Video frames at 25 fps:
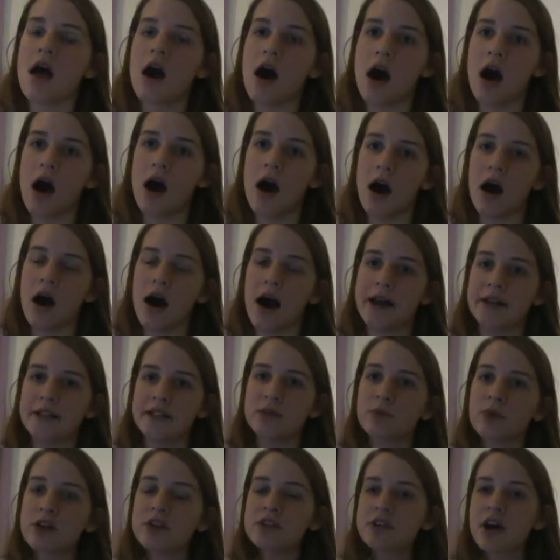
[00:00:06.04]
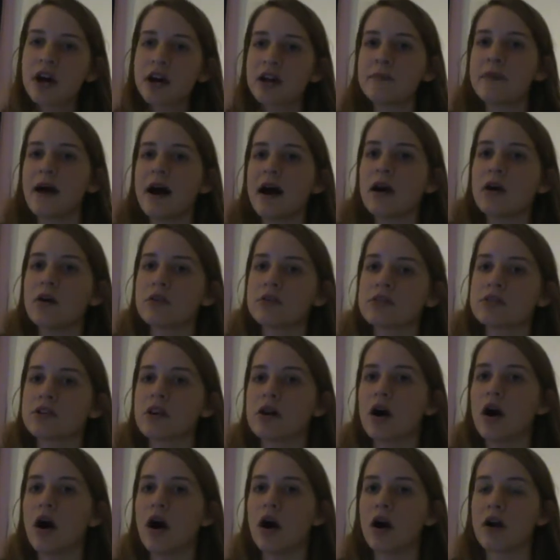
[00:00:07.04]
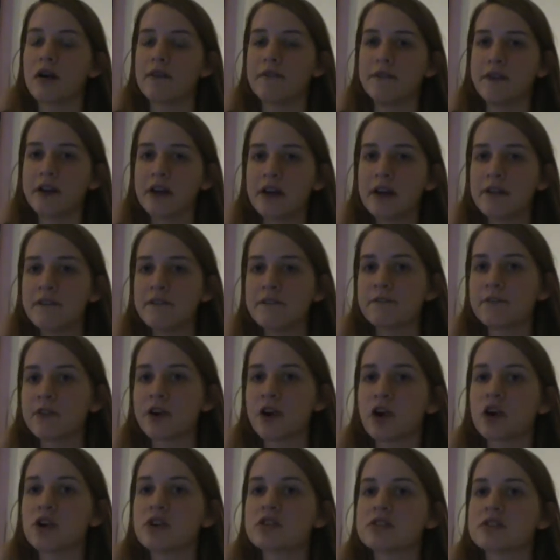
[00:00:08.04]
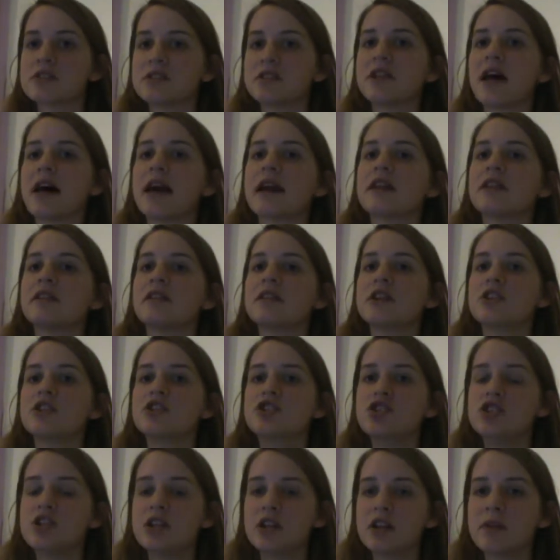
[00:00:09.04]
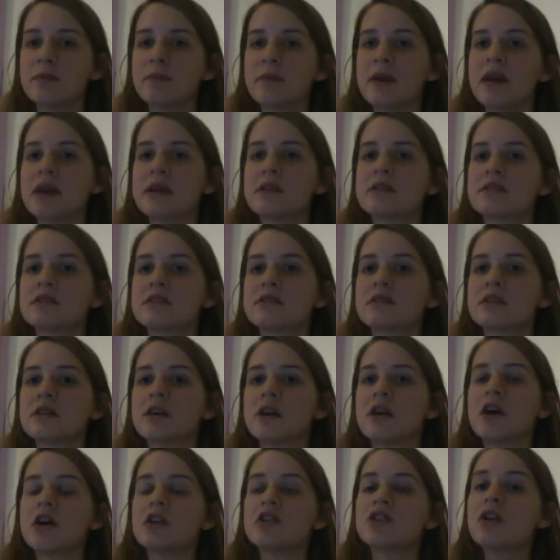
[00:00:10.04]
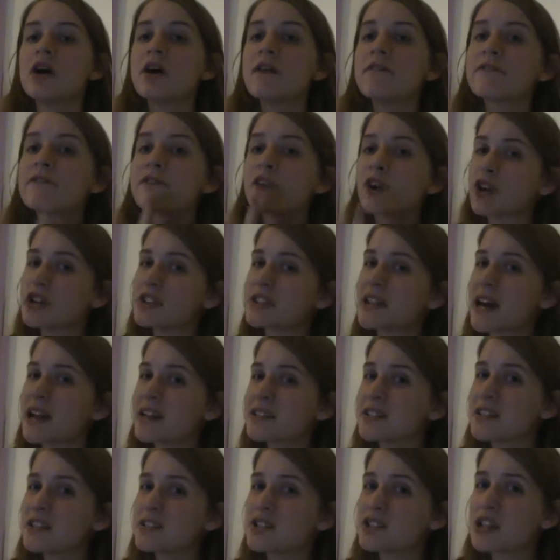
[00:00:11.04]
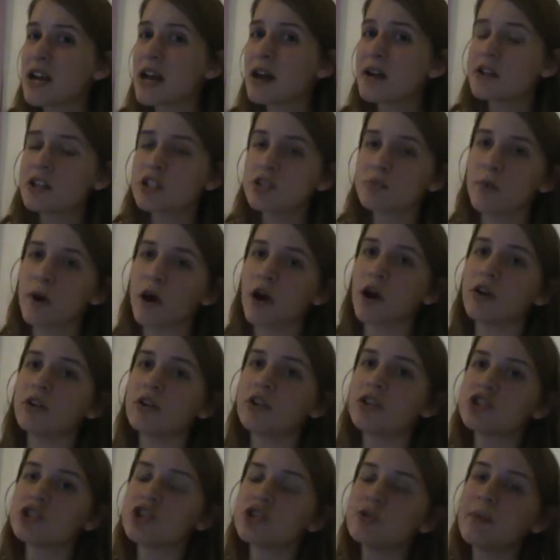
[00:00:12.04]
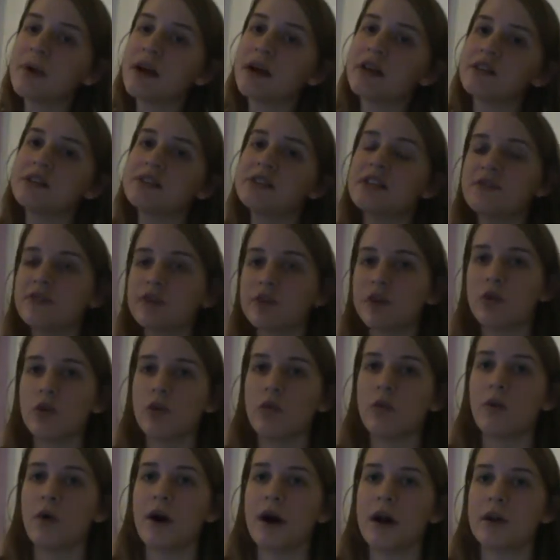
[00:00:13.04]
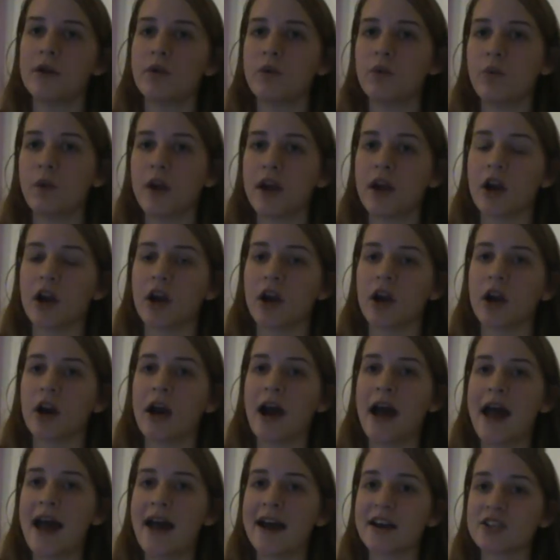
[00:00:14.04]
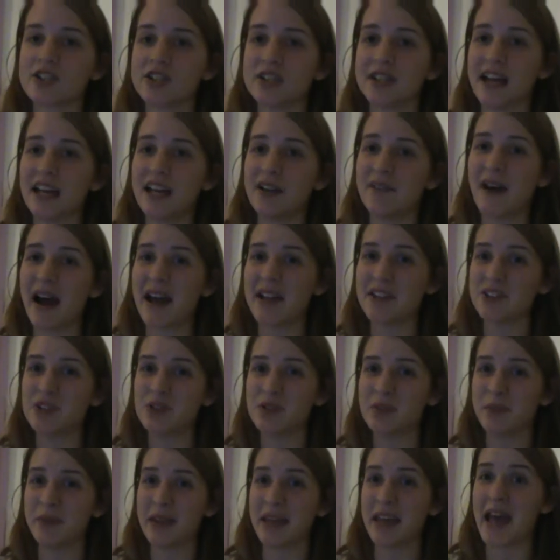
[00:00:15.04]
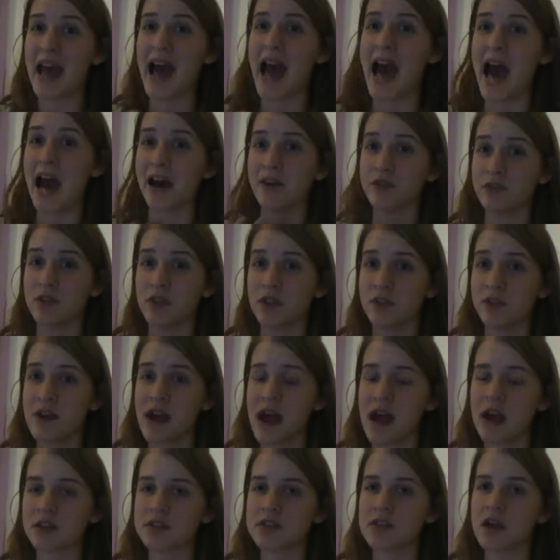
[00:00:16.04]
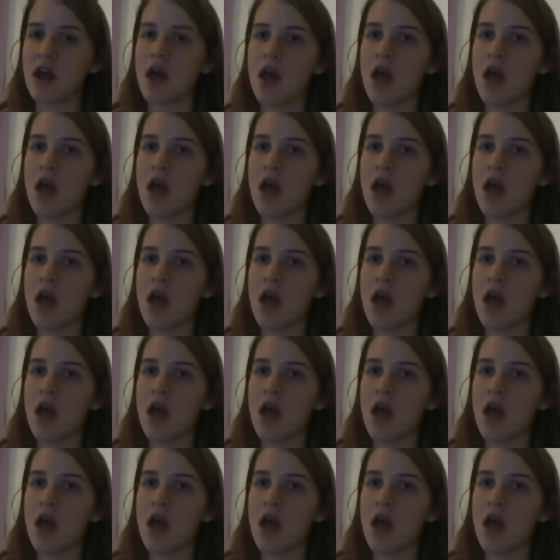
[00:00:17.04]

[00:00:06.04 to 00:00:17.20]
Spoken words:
I did want to talk about our very first, legitimate, not first access challenge, but our legitimate difficult one where I actually kind of had to do something after the fact.